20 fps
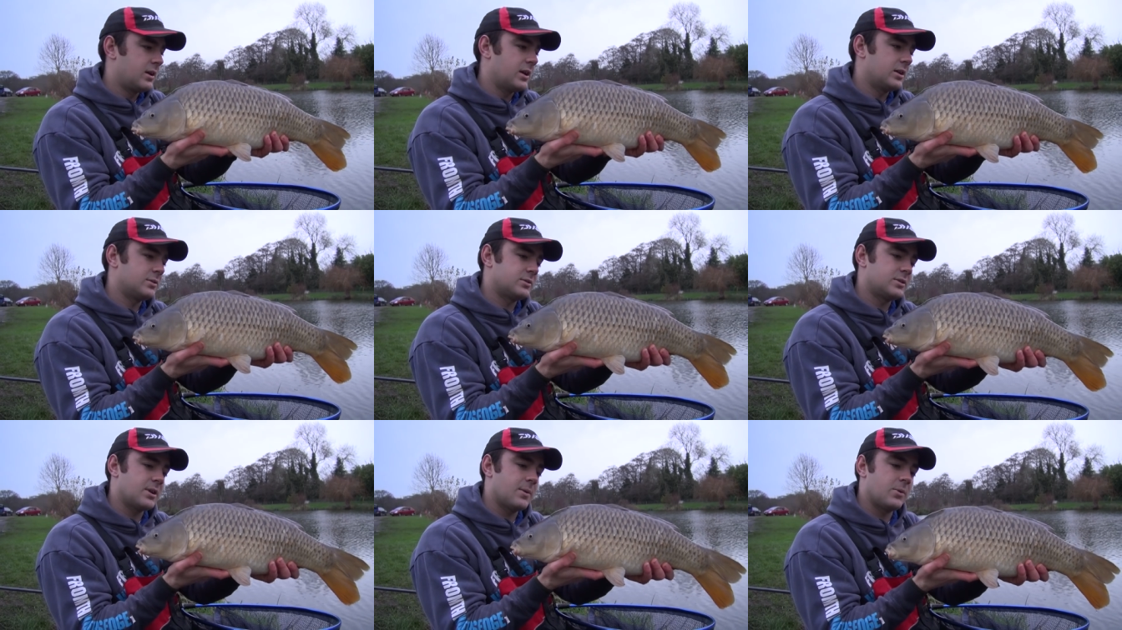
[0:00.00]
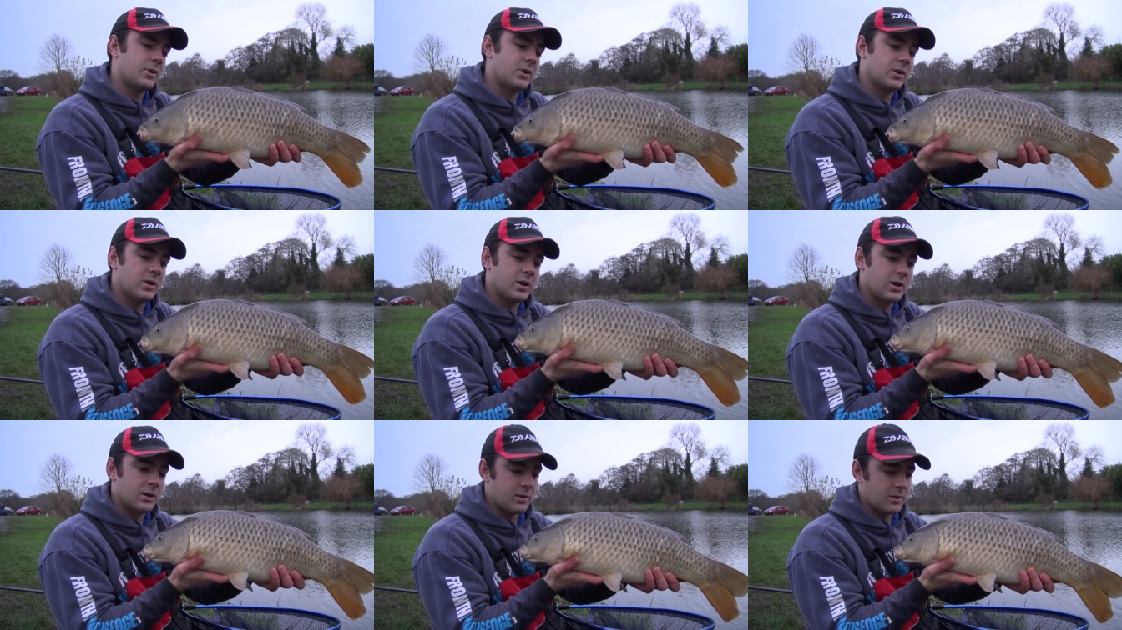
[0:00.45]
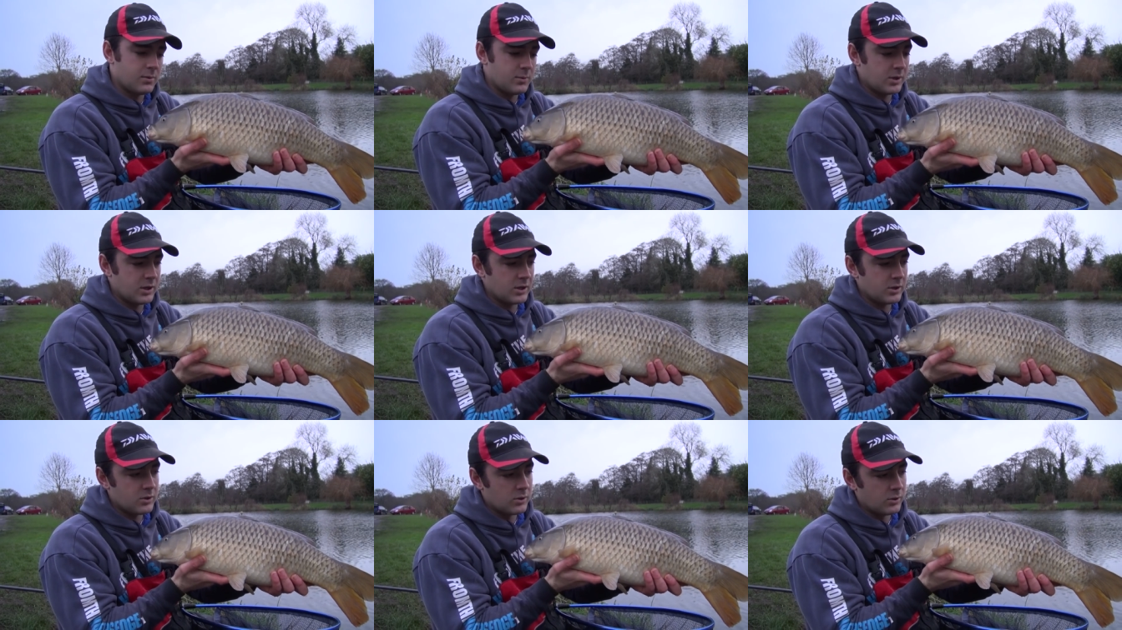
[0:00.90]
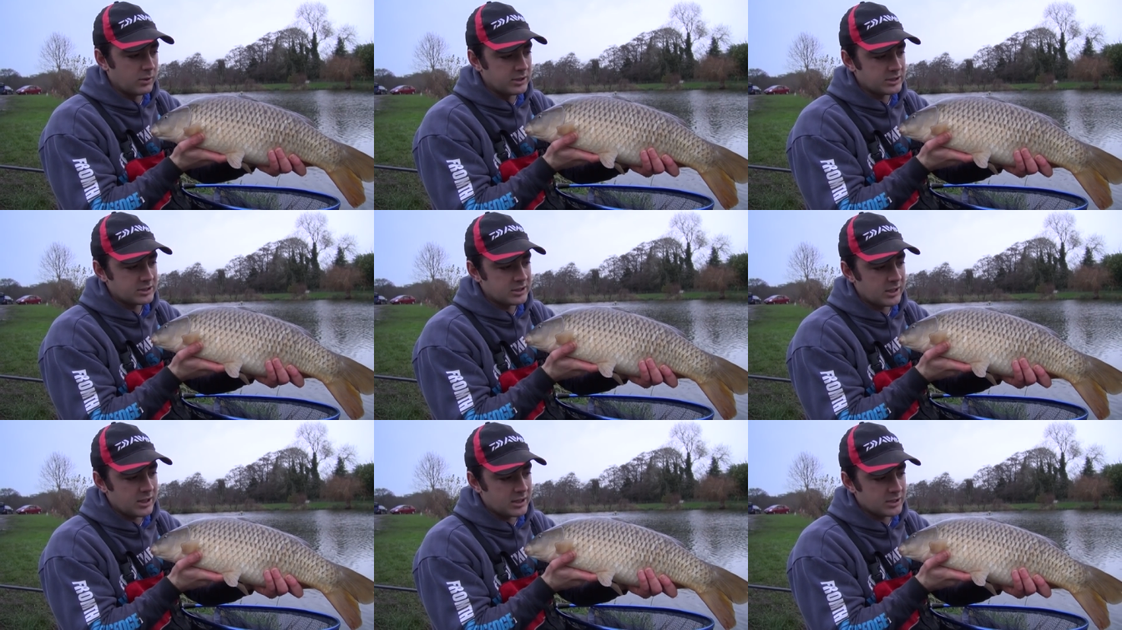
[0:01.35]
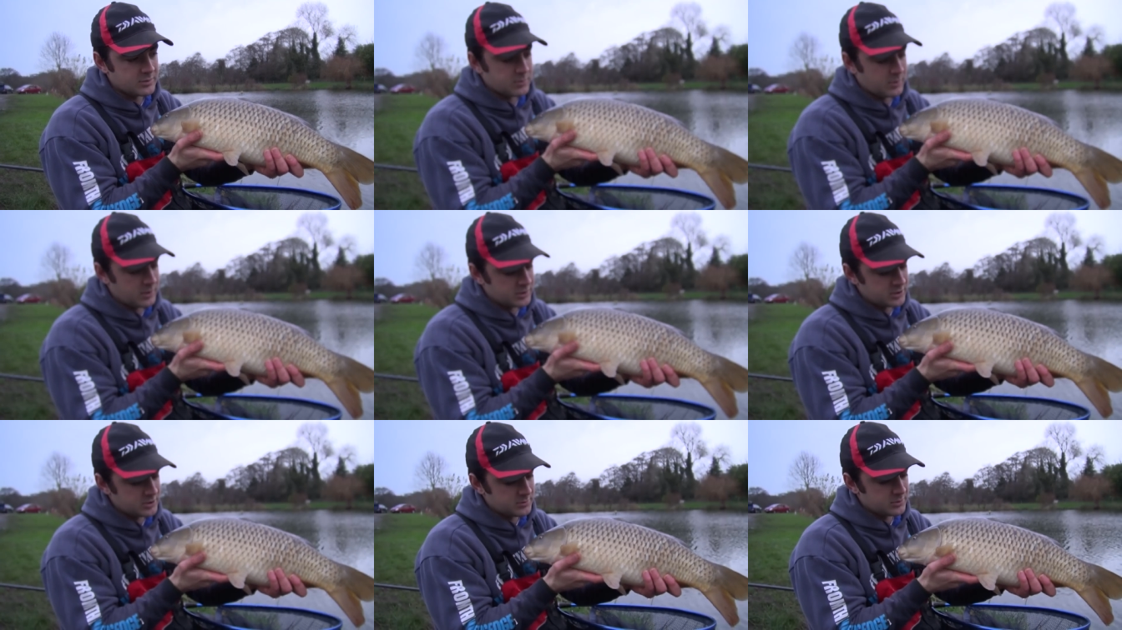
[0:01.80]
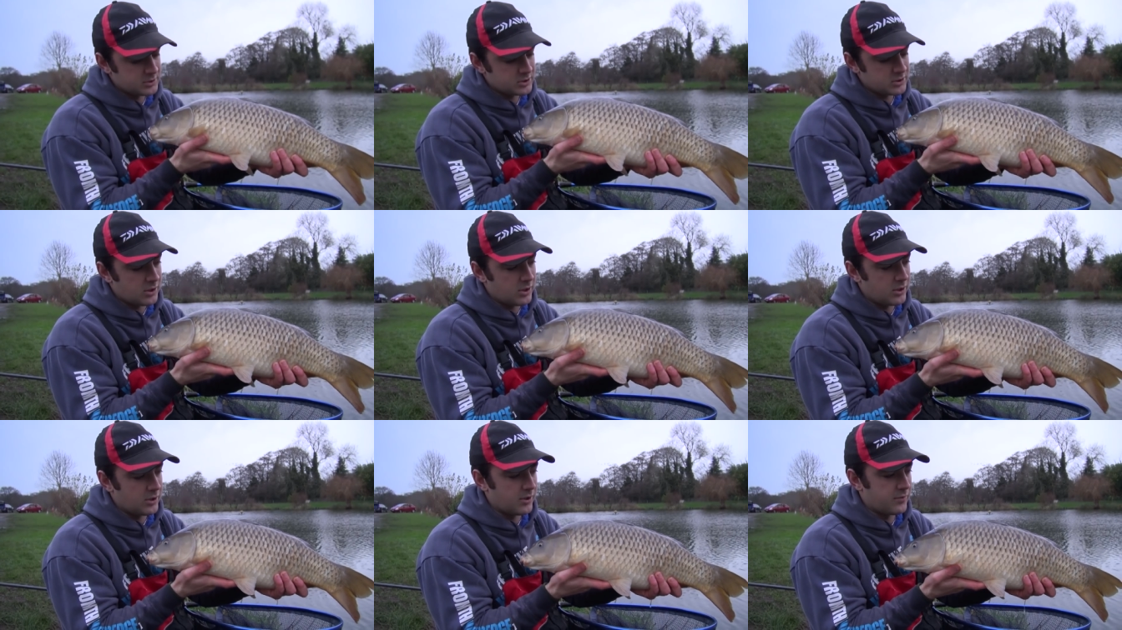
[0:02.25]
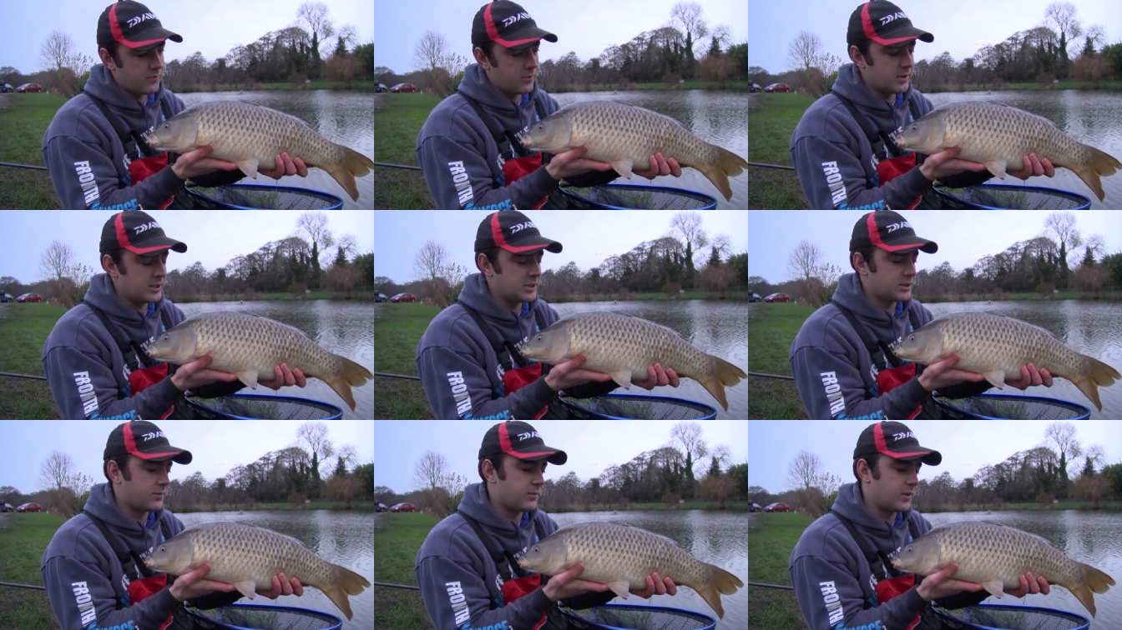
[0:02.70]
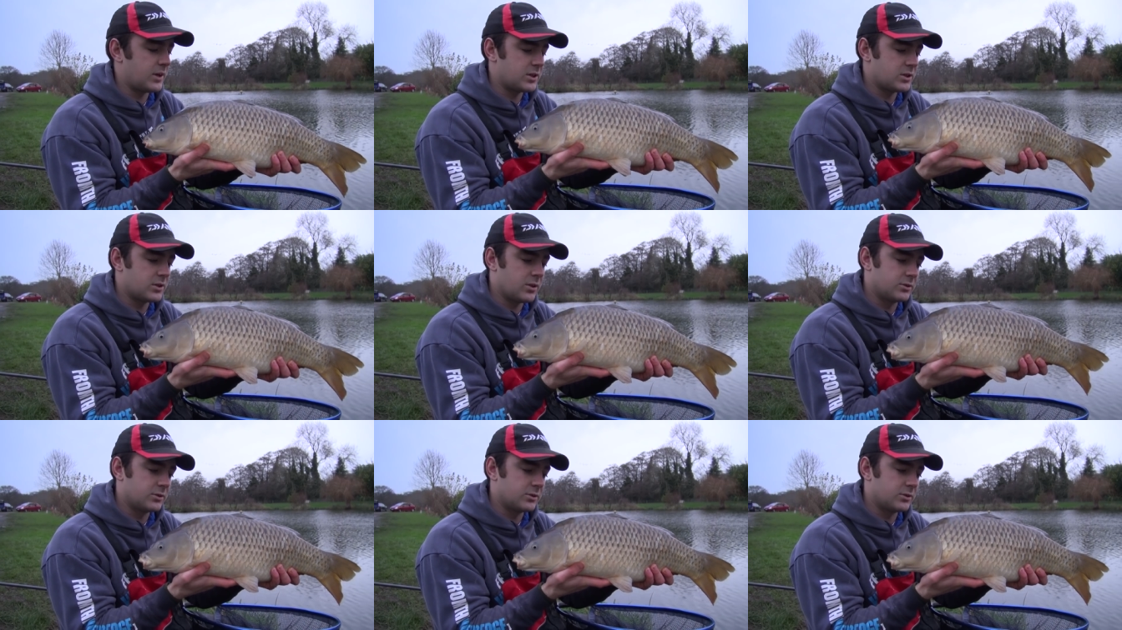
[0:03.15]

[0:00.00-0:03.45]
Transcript: As I said, we're going to call this the last one, so we'll sign off with this fish.